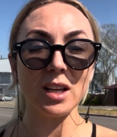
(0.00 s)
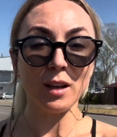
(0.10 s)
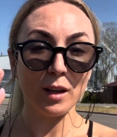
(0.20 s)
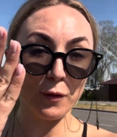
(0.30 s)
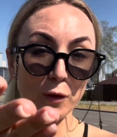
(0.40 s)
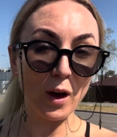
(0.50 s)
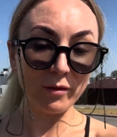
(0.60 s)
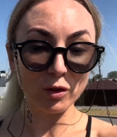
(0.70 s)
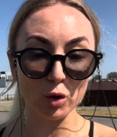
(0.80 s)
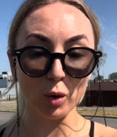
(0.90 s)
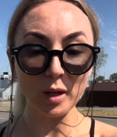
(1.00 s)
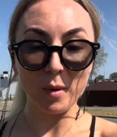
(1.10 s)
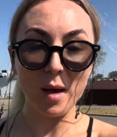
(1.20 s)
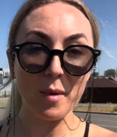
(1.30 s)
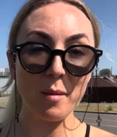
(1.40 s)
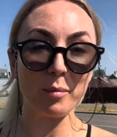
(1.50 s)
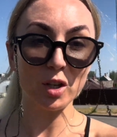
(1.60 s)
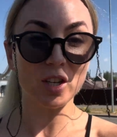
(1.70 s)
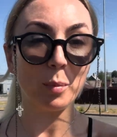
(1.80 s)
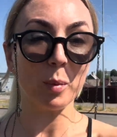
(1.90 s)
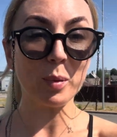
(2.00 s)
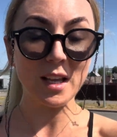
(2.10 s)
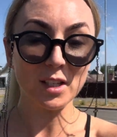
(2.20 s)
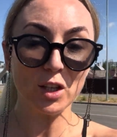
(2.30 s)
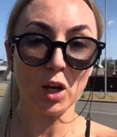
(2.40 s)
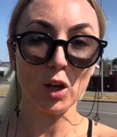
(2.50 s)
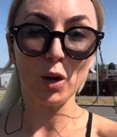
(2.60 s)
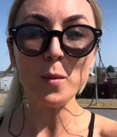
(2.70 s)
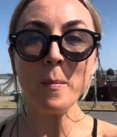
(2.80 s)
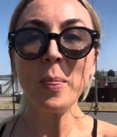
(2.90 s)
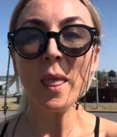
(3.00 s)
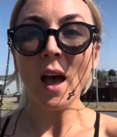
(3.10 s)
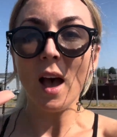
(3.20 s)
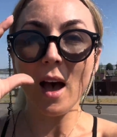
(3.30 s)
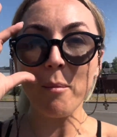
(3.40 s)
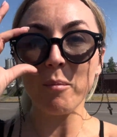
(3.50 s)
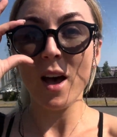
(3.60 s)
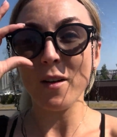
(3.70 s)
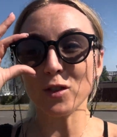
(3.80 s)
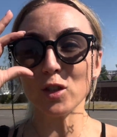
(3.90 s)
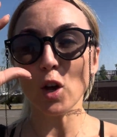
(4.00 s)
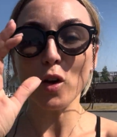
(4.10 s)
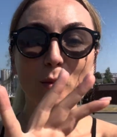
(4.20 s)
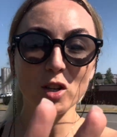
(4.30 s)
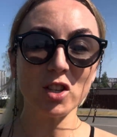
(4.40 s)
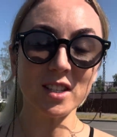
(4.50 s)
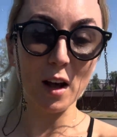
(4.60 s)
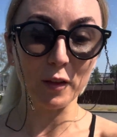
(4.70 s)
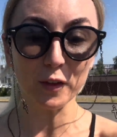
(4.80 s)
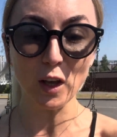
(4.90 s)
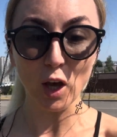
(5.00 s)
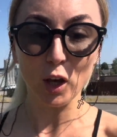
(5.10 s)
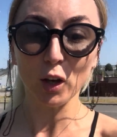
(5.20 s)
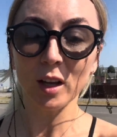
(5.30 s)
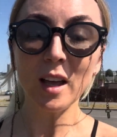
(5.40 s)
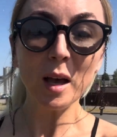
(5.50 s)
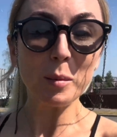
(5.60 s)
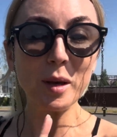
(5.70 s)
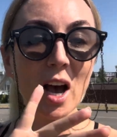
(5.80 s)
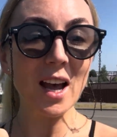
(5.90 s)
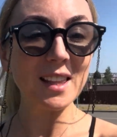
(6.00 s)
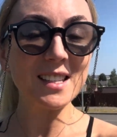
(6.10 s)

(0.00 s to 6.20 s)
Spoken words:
if you haven't joined my membership, please do. I have so much stuff for you. Behind the